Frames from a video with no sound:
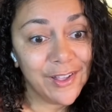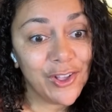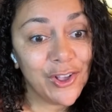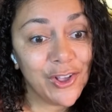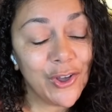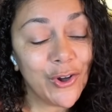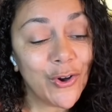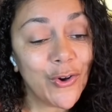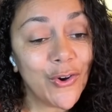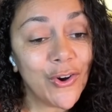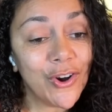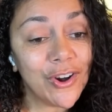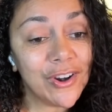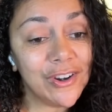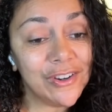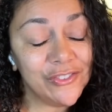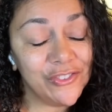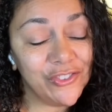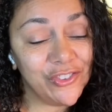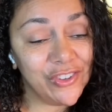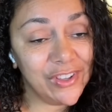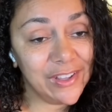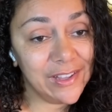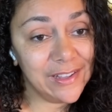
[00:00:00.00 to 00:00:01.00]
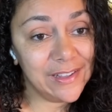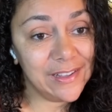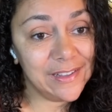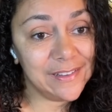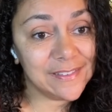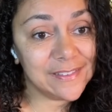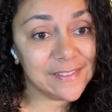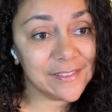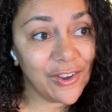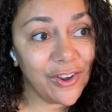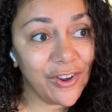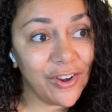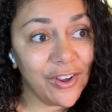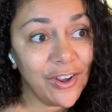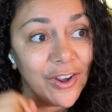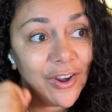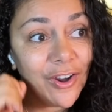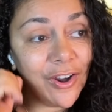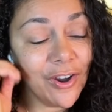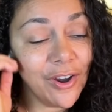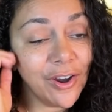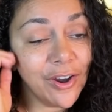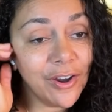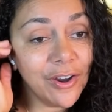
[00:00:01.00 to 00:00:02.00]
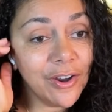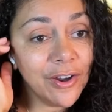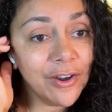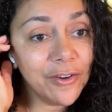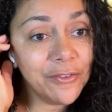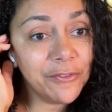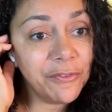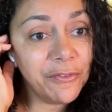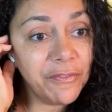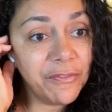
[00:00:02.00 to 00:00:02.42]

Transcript: Gorgeous. Her